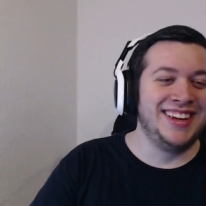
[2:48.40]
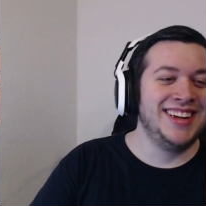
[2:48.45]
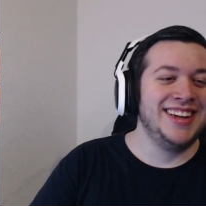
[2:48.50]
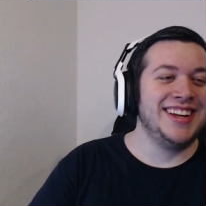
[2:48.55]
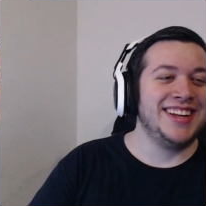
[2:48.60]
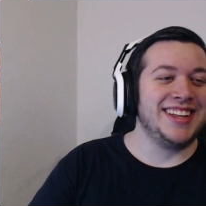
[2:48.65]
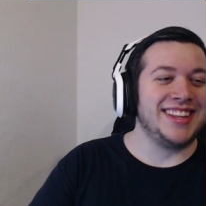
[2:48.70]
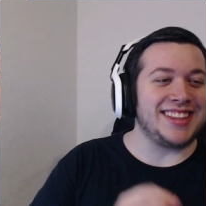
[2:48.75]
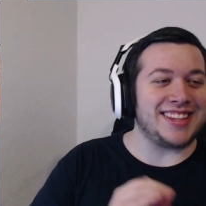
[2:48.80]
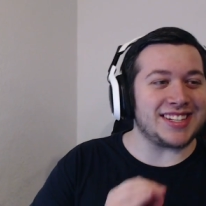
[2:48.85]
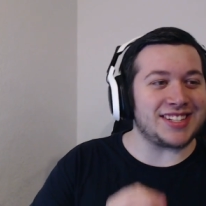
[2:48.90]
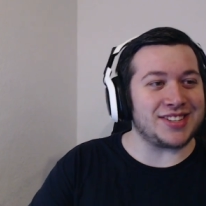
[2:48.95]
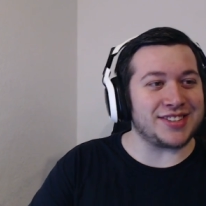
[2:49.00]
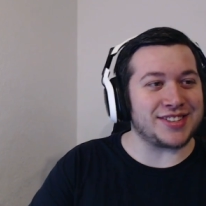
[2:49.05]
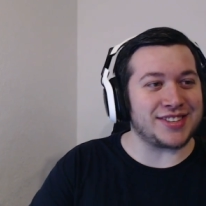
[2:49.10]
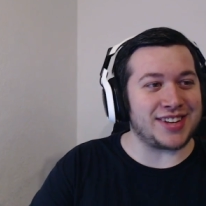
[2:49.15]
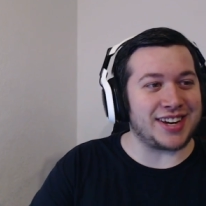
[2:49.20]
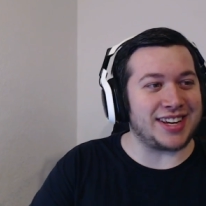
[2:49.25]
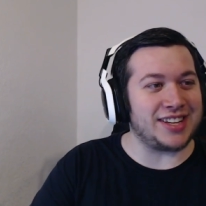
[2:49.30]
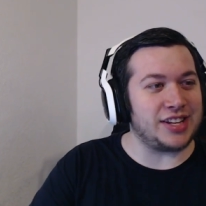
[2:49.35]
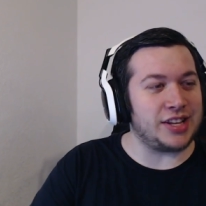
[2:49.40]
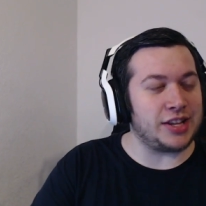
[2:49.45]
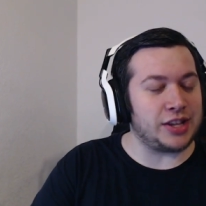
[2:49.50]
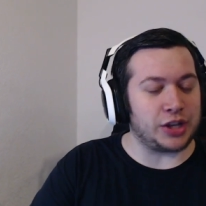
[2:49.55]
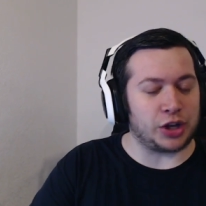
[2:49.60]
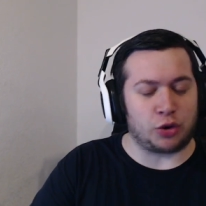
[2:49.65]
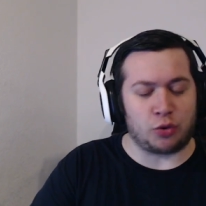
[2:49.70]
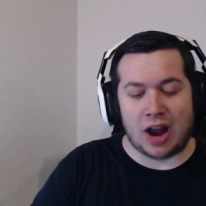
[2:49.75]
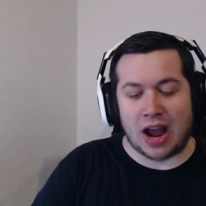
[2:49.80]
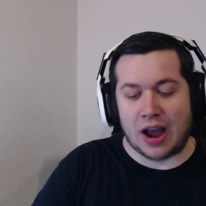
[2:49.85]
this looks like it, the
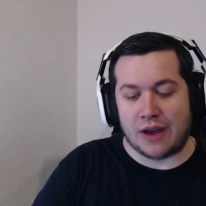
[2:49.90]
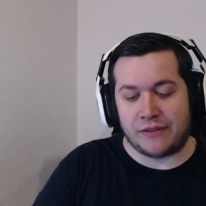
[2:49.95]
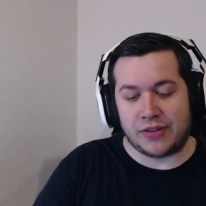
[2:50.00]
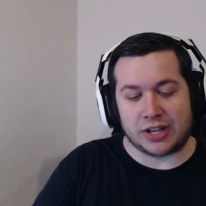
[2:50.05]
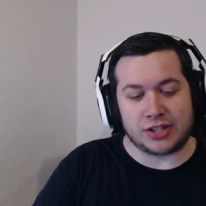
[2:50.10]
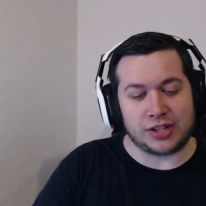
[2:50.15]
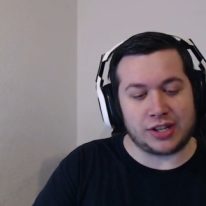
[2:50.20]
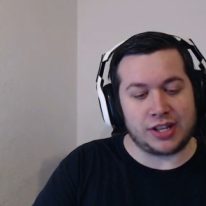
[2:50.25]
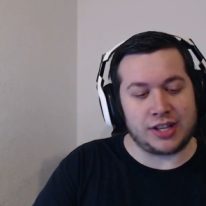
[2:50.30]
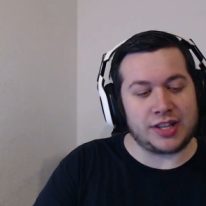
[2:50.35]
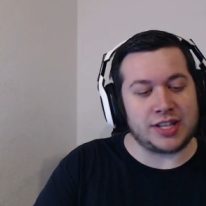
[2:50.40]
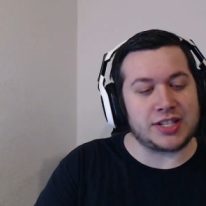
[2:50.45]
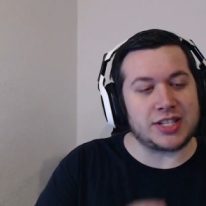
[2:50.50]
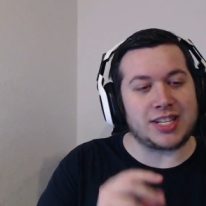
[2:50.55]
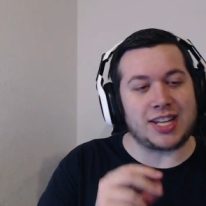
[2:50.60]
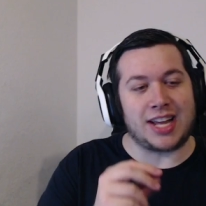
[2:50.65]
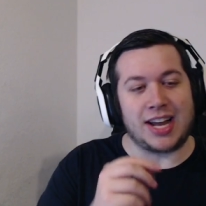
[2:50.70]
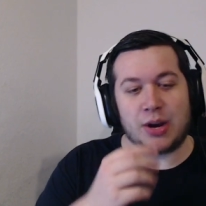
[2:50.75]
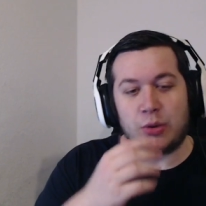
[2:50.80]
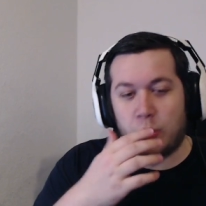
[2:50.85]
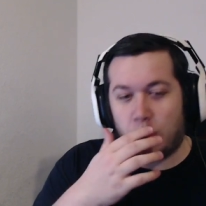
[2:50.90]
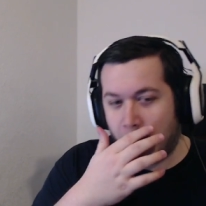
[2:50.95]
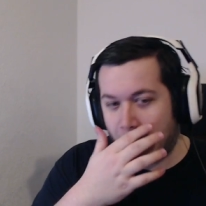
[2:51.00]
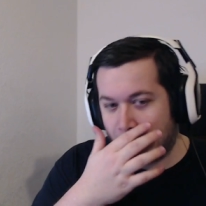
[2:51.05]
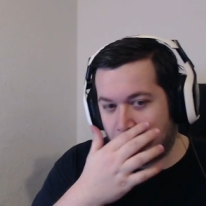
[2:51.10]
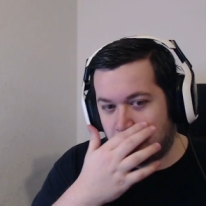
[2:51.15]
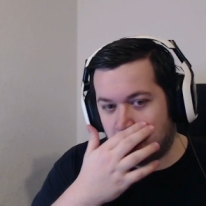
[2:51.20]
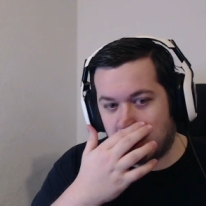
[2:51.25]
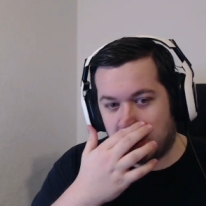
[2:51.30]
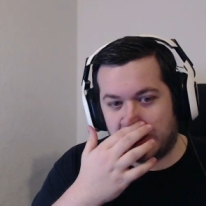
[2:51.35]
graphics. This is like what a
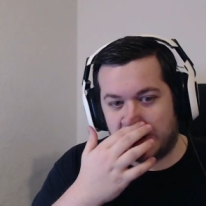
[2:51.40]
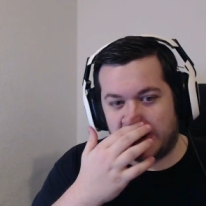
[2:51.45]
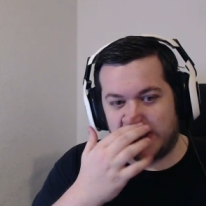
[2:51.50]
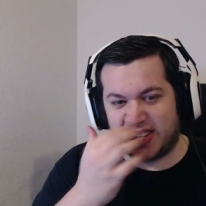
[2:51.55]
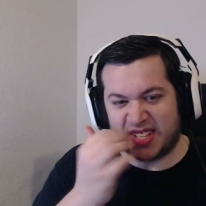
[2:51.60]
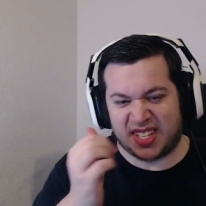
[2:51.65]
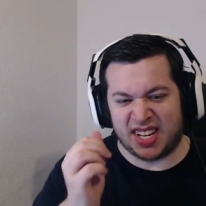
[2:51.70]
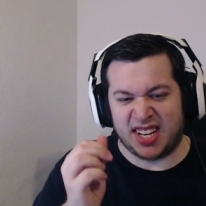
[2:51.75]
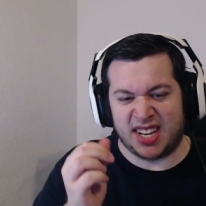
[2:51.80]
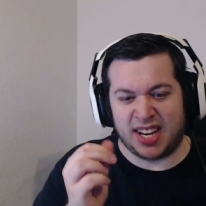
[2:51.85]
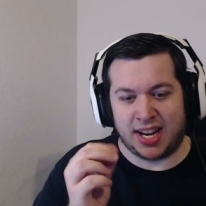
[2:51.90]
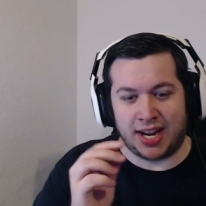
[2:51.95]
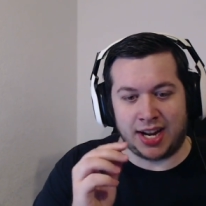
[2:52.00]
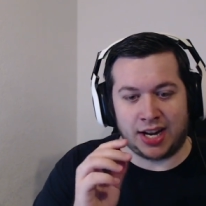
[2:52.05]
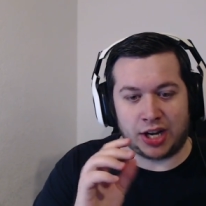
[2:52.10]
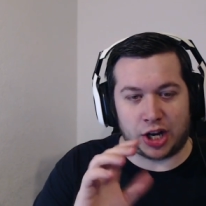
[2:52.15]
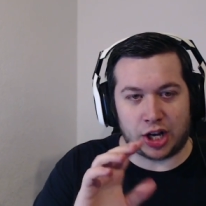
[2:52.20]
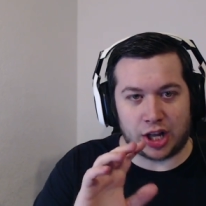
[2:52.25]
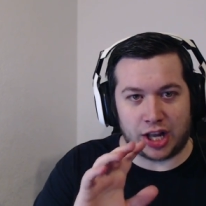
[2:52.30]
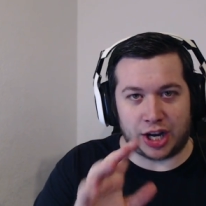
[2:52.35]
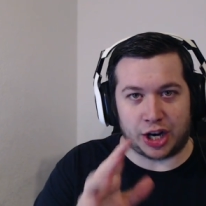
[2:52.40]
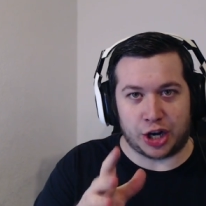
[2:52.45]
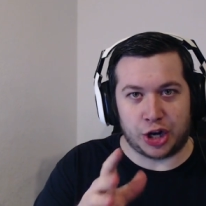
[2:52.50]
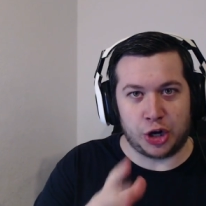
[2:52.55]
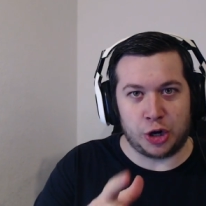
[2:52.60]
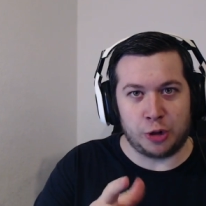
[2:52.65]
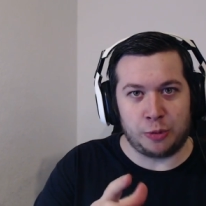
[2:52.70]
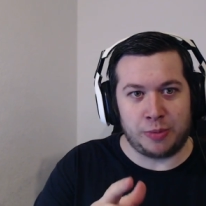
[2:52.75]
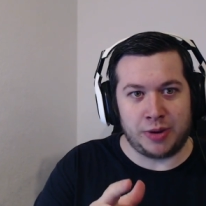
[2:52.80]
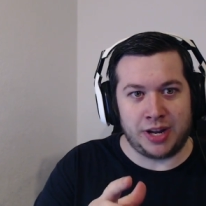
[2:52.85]
Jupiter Ascending like could
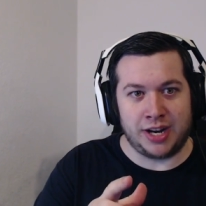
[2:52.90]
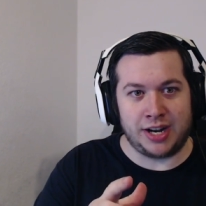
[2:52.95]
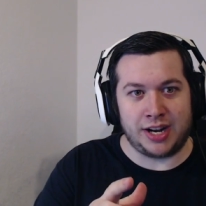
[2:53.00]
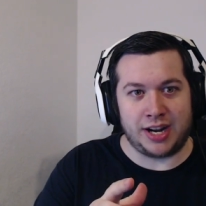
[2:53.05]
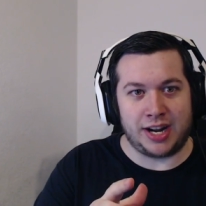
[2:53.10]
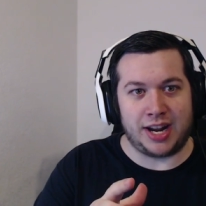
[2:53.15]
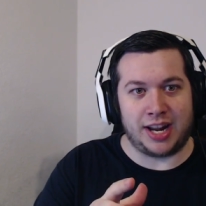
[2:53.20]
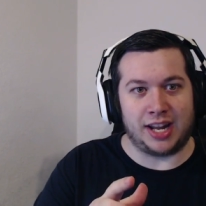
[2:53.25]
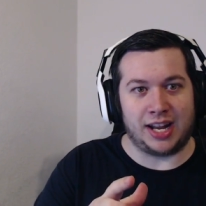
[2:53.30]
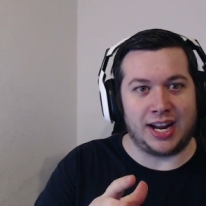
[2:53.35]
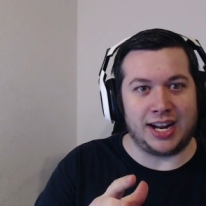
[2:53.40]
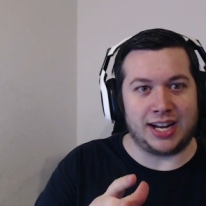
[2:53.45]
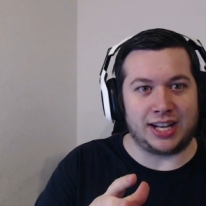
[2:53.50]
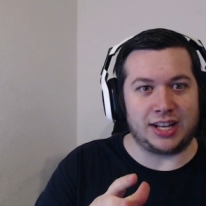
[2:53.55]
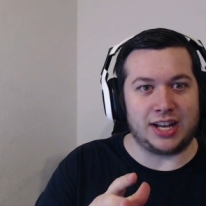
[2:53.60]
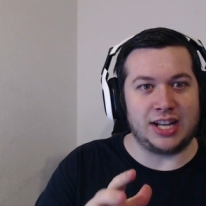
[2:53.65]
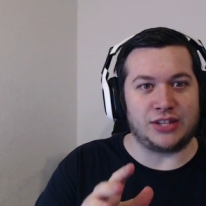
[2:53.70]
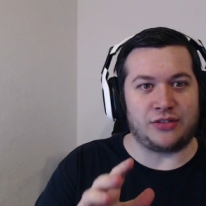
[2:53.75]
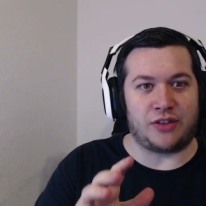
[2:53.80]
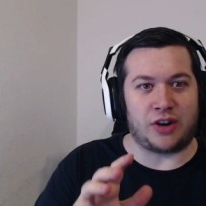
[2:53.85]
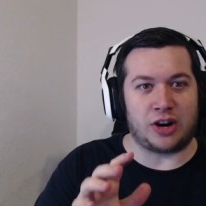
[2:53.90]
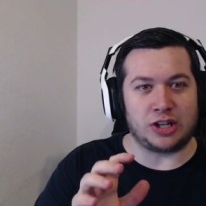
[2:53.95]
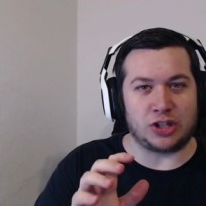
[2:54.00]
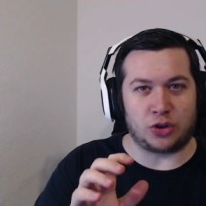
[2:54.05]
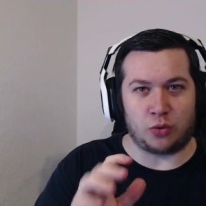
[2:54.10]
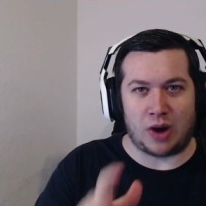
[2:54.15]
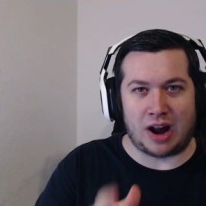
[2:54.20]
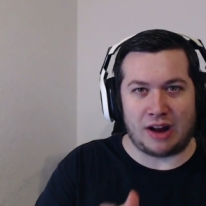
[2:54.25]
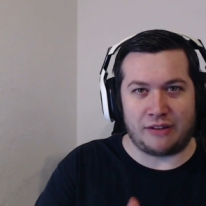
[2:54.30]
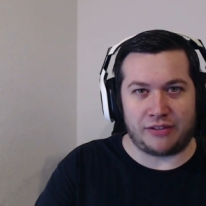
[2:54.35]
have been, and like as far as
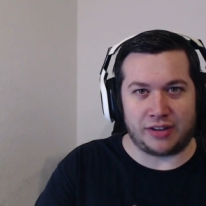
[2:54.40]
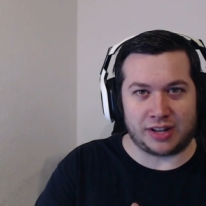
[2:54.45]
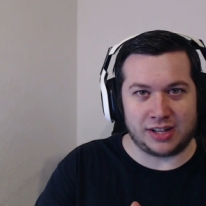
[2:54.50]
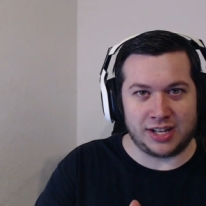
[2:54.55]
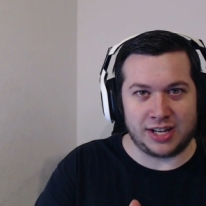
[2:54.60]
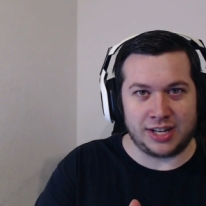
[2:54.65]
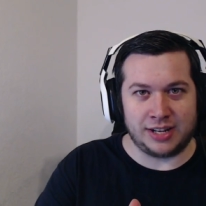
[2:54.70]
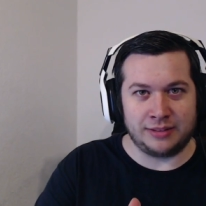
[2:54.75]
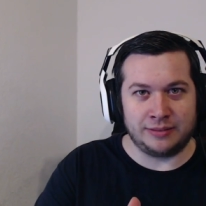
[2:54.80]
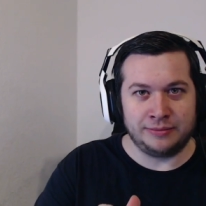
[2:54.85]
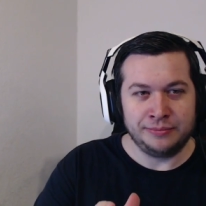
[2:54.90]
graphically,